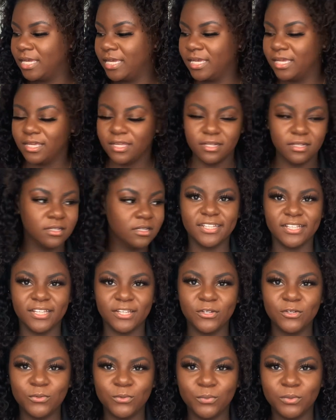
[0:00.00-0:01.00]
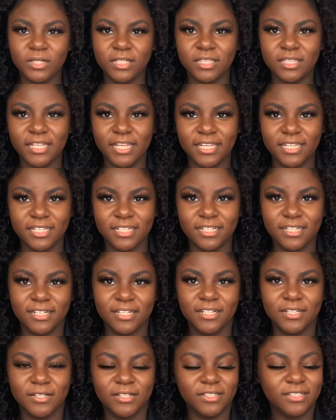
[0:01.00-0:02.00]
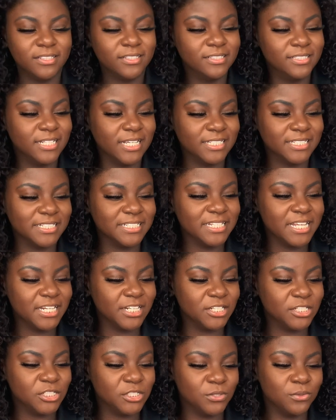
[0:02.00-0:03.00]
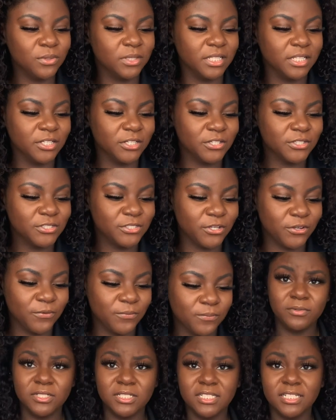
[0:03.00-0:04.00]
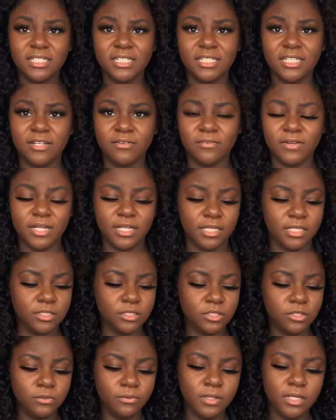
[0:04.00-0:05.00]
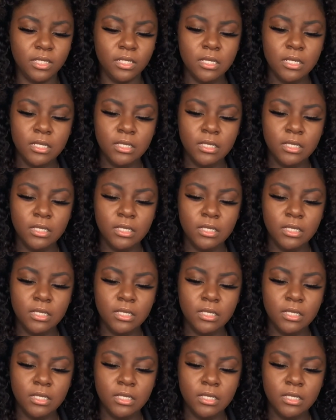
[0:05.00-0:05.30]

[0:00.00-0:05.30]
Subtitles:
and like who wouldn't like a designated shoe cleaner? So I'm just gonna get right into it.